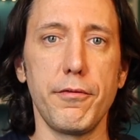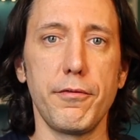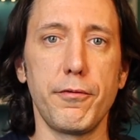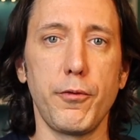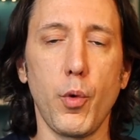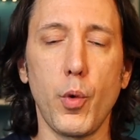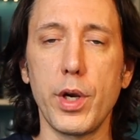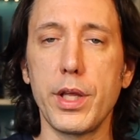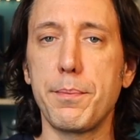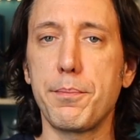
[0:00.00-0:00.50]

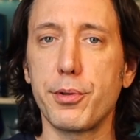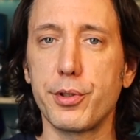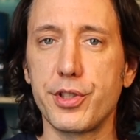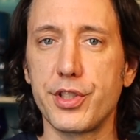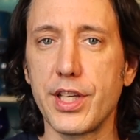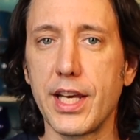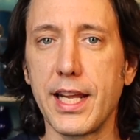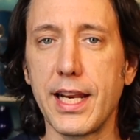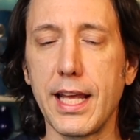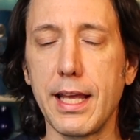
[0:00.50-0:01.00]
40%
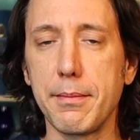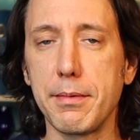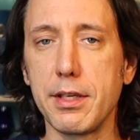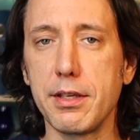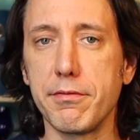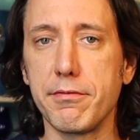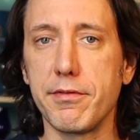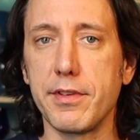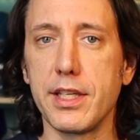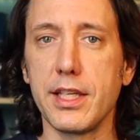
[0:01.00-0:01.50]

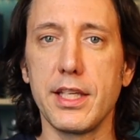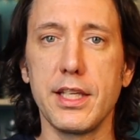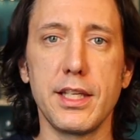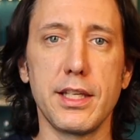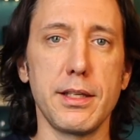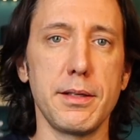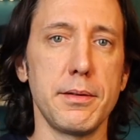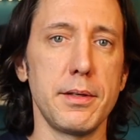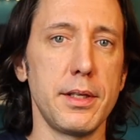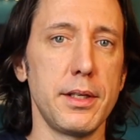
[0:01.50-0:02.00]

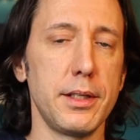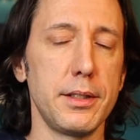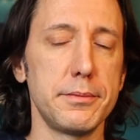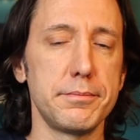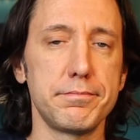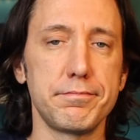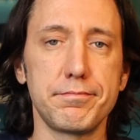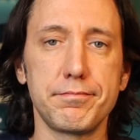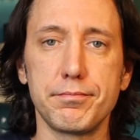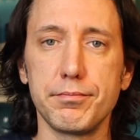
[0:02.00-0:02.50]
ABV,
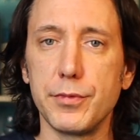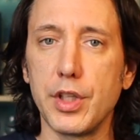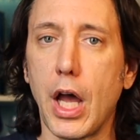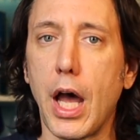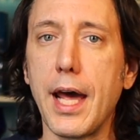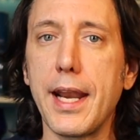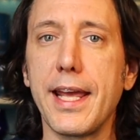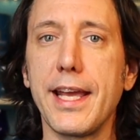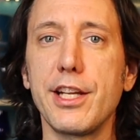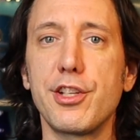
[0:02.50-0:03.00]

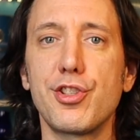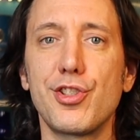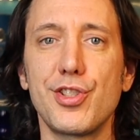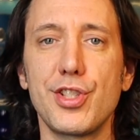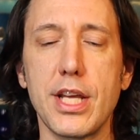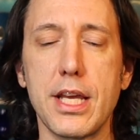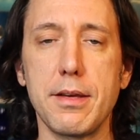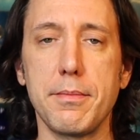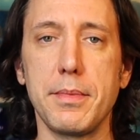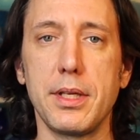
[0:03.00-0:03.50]
non-age
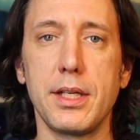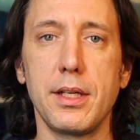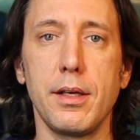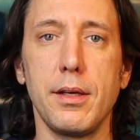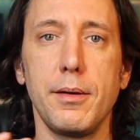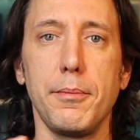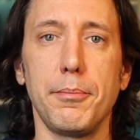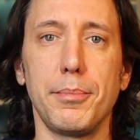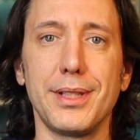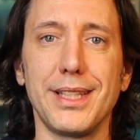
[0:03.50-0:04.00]
statement,
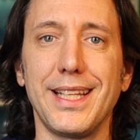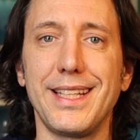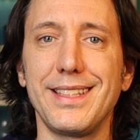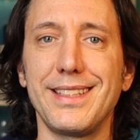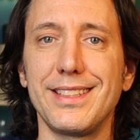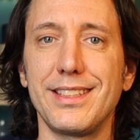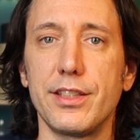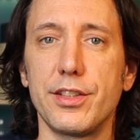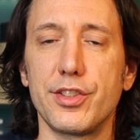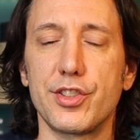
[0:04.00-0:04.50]

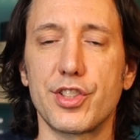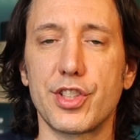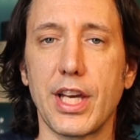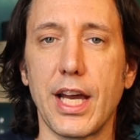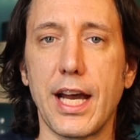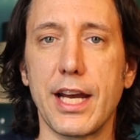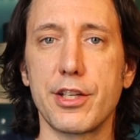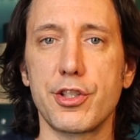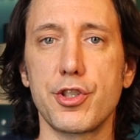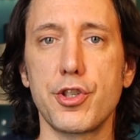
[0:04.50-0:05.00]
blended
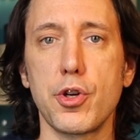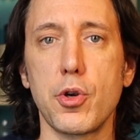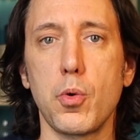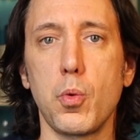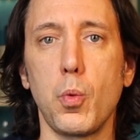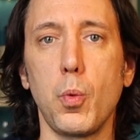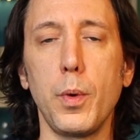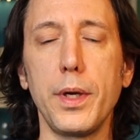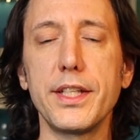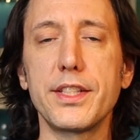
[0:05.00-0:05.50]
Scotch
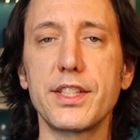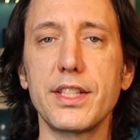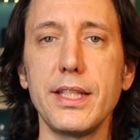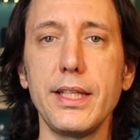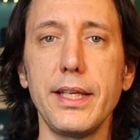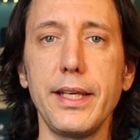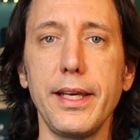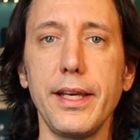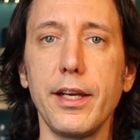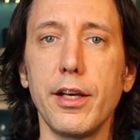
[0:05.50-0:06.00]

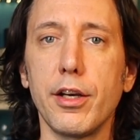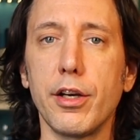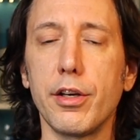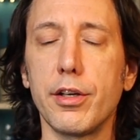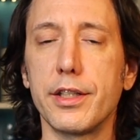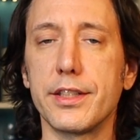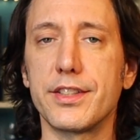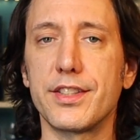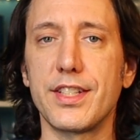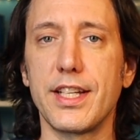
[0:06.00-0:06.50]
whiskey
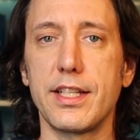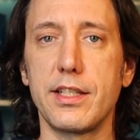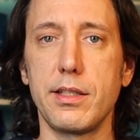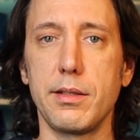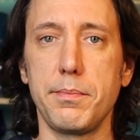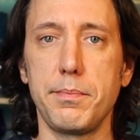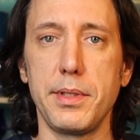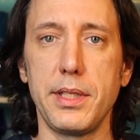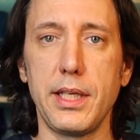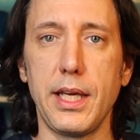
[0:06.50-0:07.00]
here. It's said
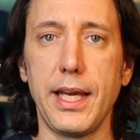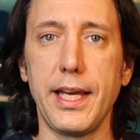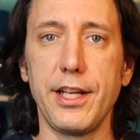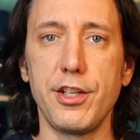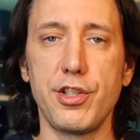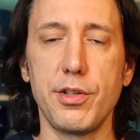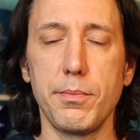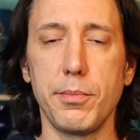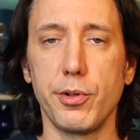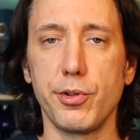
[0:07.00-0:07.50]
to be
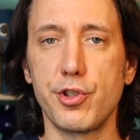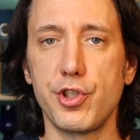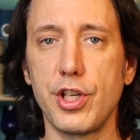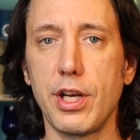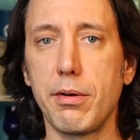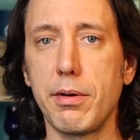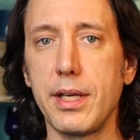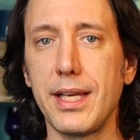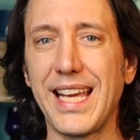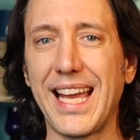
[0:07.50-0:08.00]
aged in both
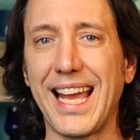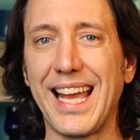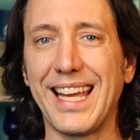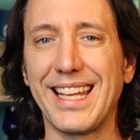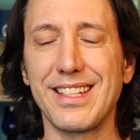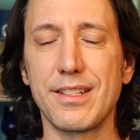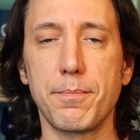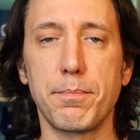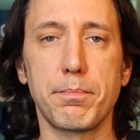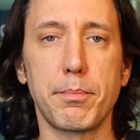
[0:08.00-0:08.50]
sherry
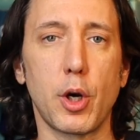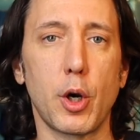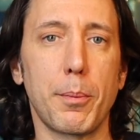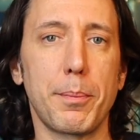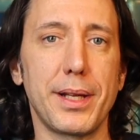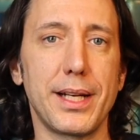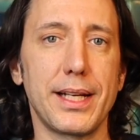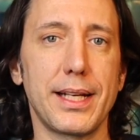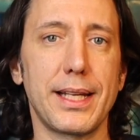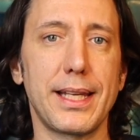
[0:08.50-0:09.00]
and
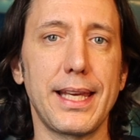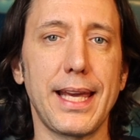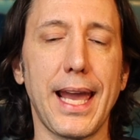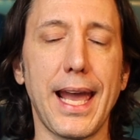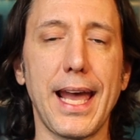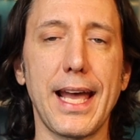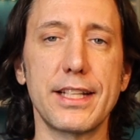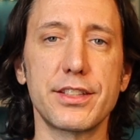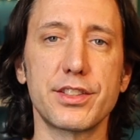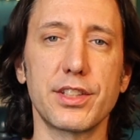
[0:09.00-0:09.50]
bourbon
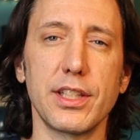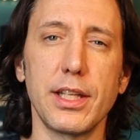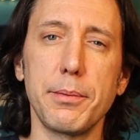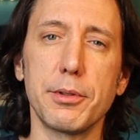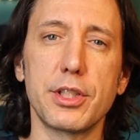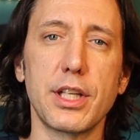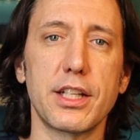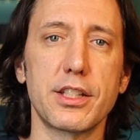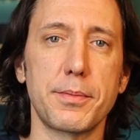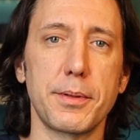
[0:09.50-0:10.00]
casks. The
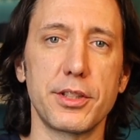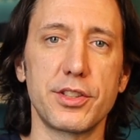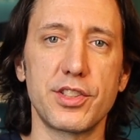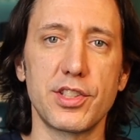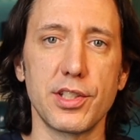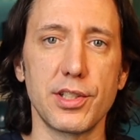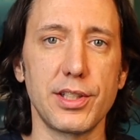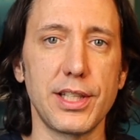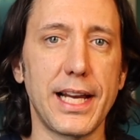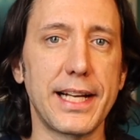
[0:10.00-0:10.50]
label talks about
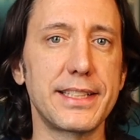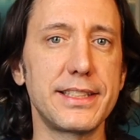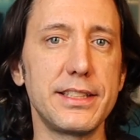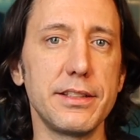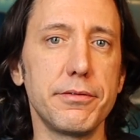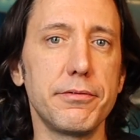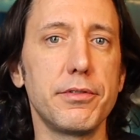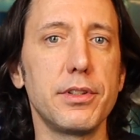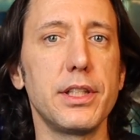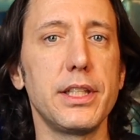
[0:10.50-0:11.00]

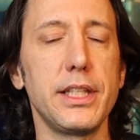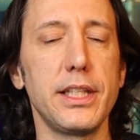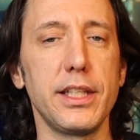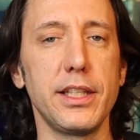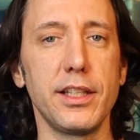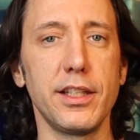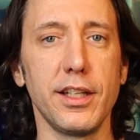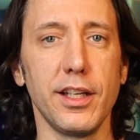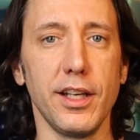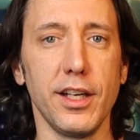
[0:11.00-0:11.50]

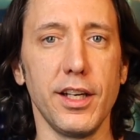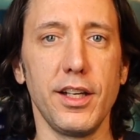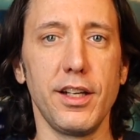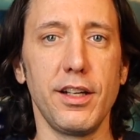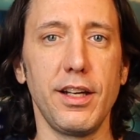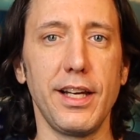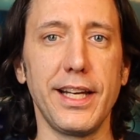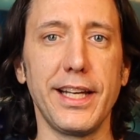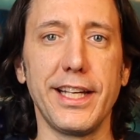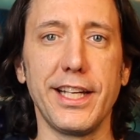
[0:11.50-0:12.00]
selectively
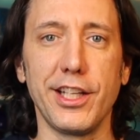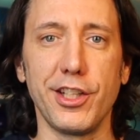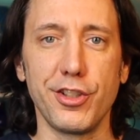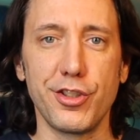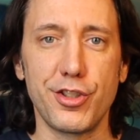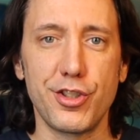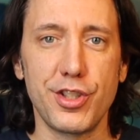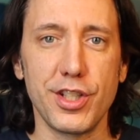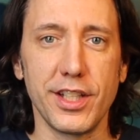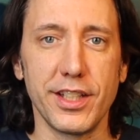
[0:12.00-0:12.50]

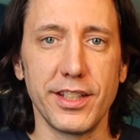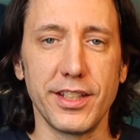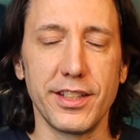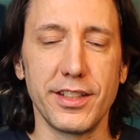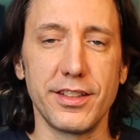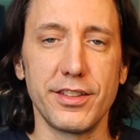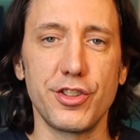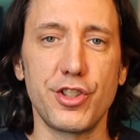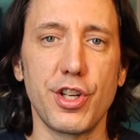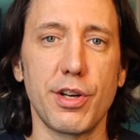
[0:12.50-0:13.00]
aged
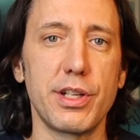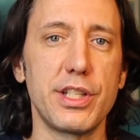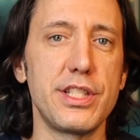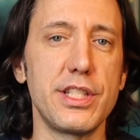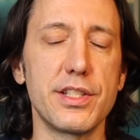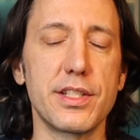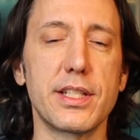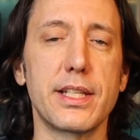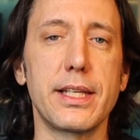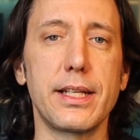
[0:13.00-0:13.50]
in sherry
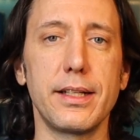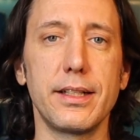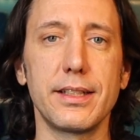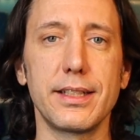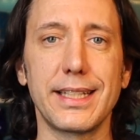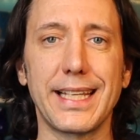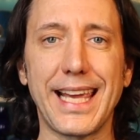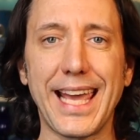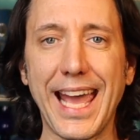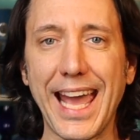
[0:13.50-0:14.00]
seasoned
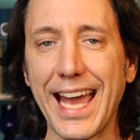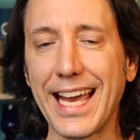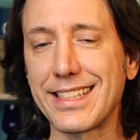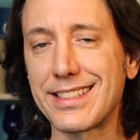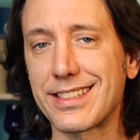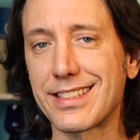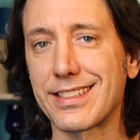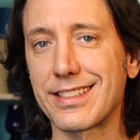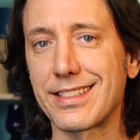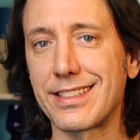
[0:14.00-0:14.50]

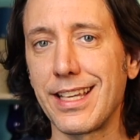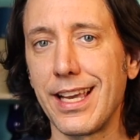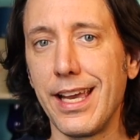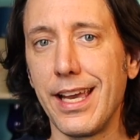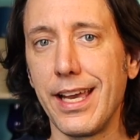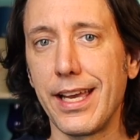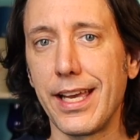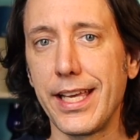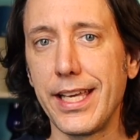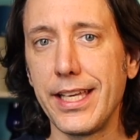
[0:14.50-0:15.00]
casks.
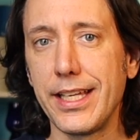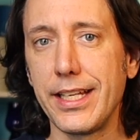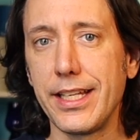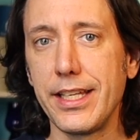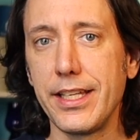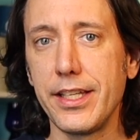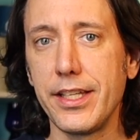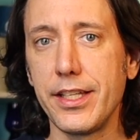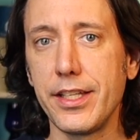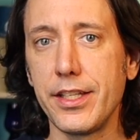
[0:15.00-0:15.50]
It
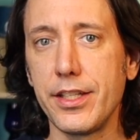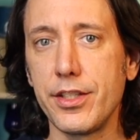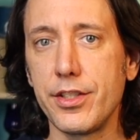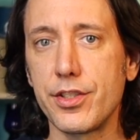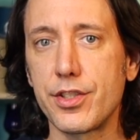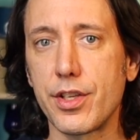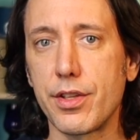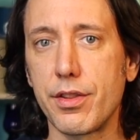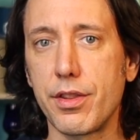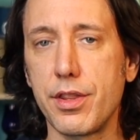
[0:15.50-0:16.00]

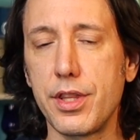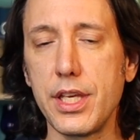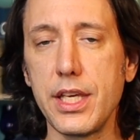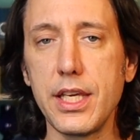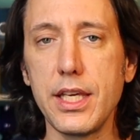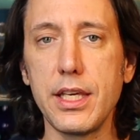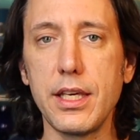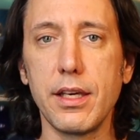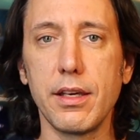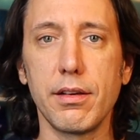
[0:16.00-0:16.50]
is
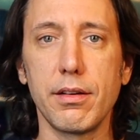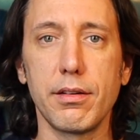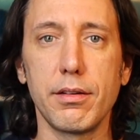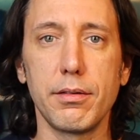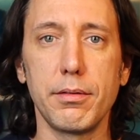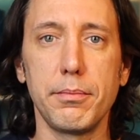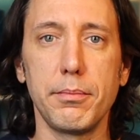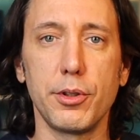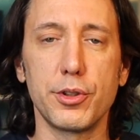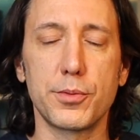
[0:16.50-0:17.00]
the
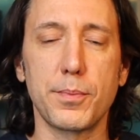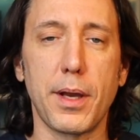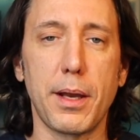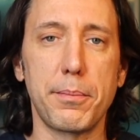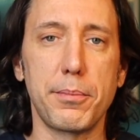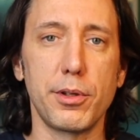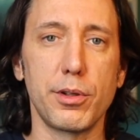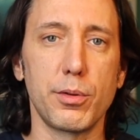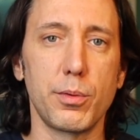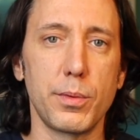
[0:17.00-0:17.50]
most
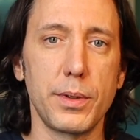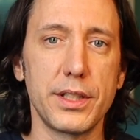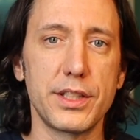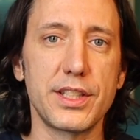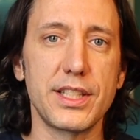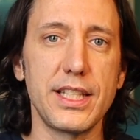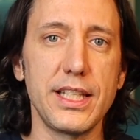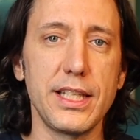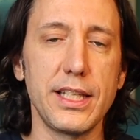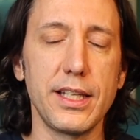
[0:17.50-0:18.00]
popular
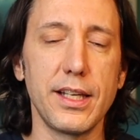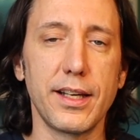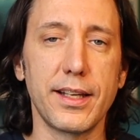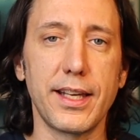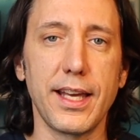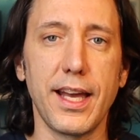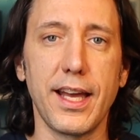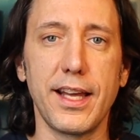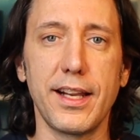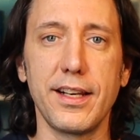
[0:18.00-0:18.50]
whiskey,
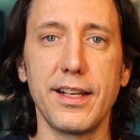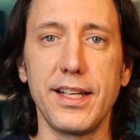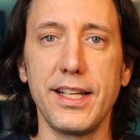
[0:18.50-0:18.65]
again,